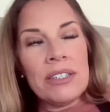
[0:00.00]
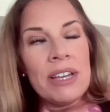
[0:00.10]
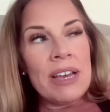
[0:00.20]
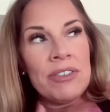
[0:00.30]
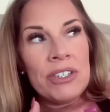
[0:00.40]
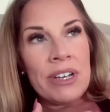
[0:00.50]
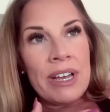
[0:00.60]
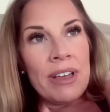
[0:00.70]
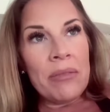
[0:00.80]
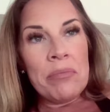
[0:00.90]
So after
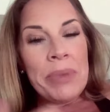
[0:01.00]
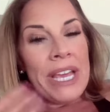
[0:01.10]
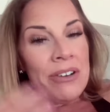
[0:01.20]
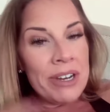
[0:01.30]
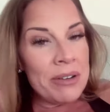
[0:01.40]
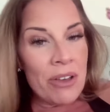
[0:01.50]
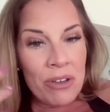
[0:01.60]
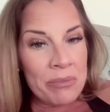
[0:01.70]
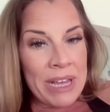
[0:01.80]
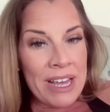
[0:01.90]
I parent
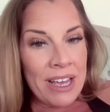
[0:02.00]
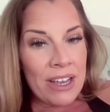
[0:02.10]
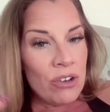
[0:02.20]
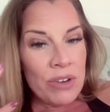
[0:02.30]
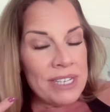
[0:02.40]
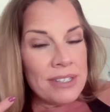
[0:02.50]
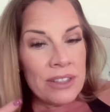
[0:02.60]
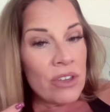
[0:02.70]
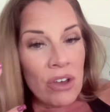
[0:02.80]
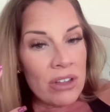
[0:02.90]
all my crazy
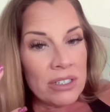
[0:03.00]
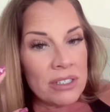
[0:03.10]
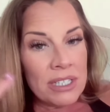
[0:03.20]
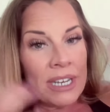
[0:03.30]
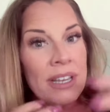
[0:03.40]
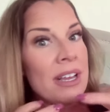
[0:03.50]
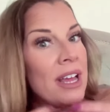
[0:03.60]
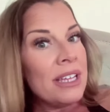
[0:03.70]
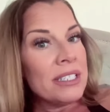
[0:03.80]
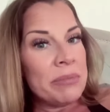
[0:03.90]
thoughts in a
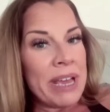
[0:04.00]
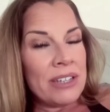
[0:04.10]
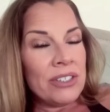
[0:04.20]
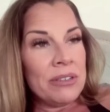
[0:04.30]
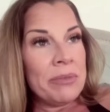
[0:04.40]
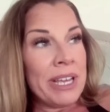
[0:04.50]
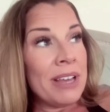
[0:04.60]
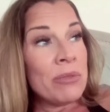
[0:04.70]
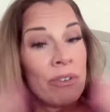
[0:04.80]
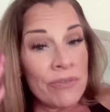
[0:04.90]
kind, compassionate way,
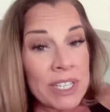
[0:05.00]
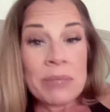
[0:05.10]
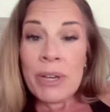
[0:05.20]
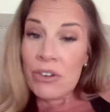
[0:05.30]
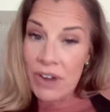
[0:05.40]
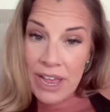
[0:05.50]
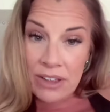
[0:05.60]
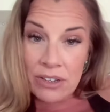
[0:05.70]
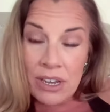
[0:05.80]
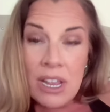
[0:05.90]
I'm going to fix my
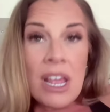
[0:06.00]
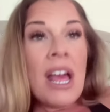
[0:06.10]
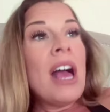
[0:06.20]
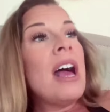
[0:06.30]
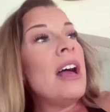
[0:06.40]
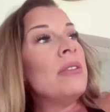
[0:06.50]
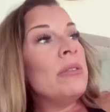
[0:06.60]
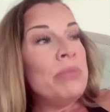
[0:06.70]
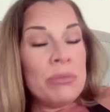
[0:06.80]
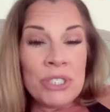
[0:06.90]
crown. I'm
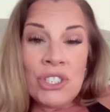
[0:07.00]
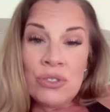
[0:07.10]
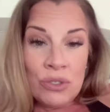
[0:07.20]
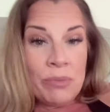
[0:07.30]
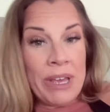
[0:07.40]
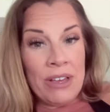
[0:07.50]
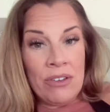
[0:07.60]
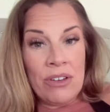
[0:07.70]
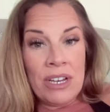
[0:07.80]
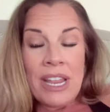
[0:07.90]
going to put my shoes back
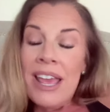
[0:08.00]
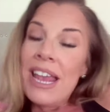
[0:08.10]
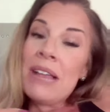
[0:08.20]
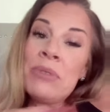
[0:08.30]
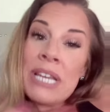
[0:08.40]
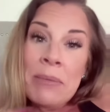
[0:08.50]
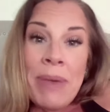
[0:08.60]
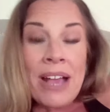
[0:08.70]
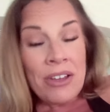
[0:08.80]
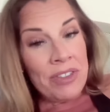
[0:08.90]
on. And I'm going to get
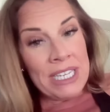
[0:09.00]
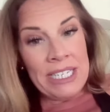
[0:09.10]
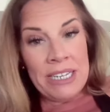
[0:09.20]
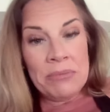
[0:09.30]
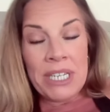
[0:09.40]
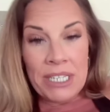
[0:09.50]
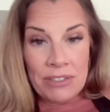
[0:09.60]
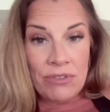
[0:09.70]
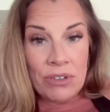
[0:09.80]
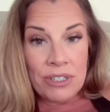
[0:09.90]
back on that damn dance
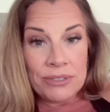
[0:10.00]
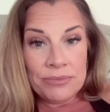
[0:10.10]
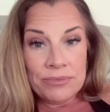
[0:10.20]
floor.